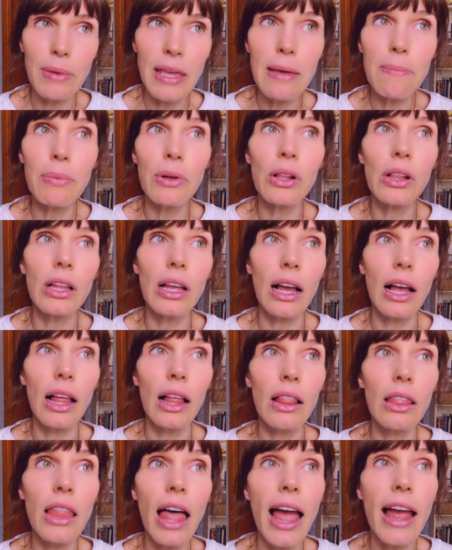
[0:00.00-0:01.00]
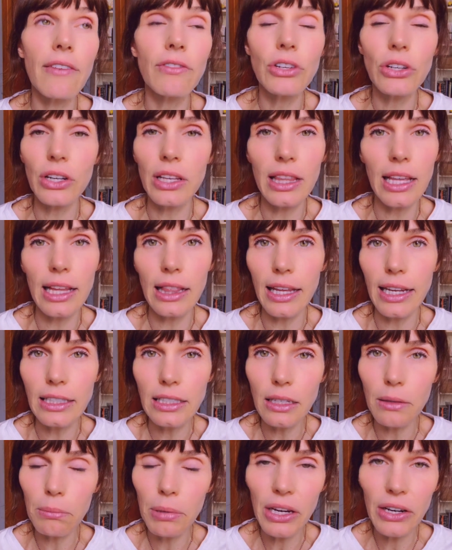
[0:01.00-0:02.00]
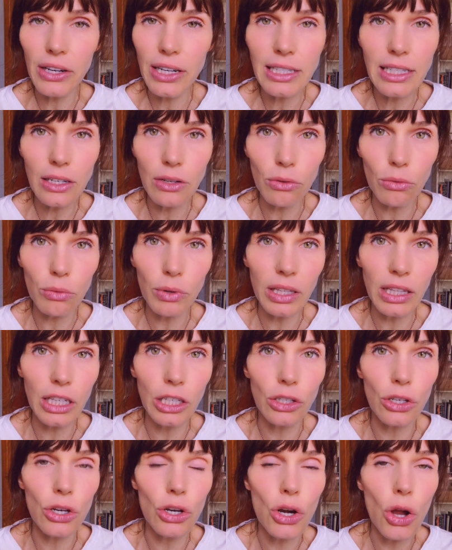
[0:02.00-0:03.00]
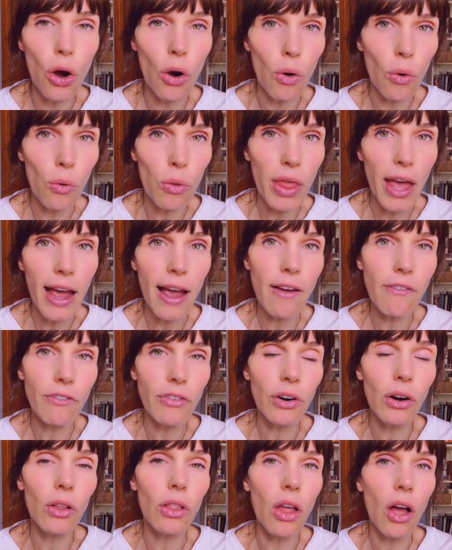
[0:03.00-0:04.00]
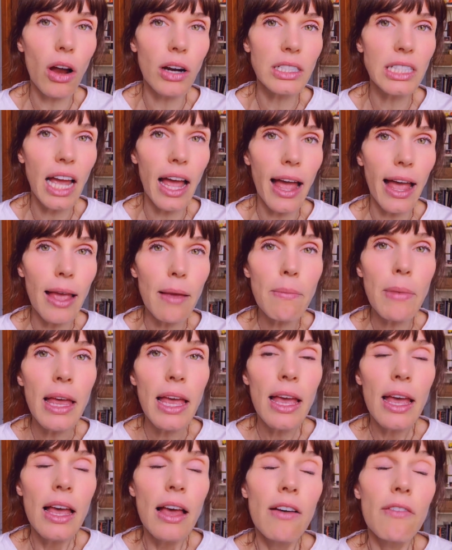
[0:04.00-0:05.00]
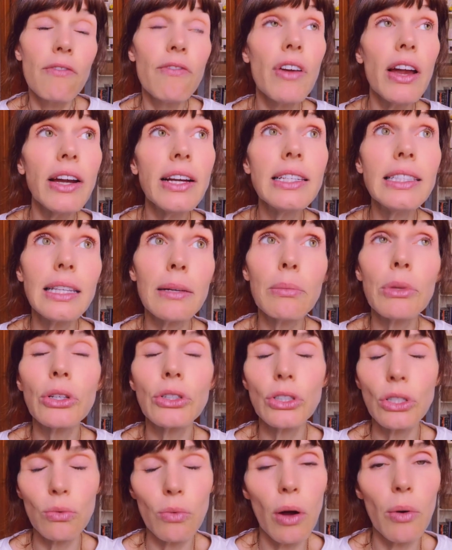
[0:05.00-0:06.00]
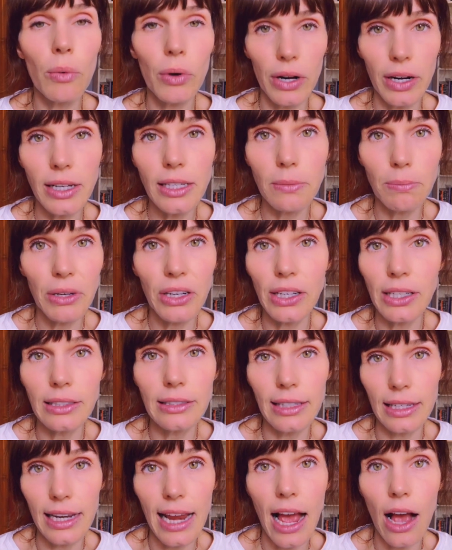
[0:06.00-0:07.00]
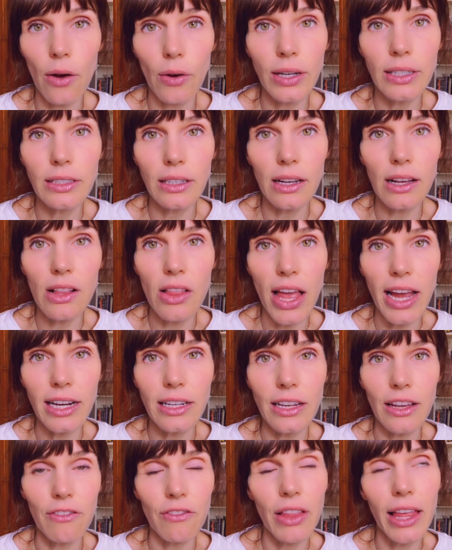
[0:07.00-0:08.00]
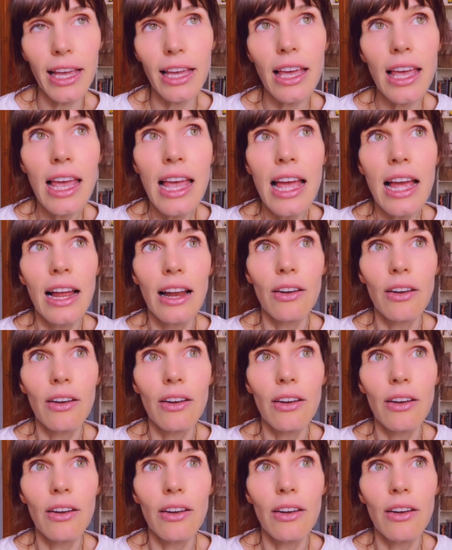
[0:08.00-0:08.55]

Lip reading: people alive during the Atlantean period didn't really know that for a long time. Very similar to what we're experiencing now as a collective. Like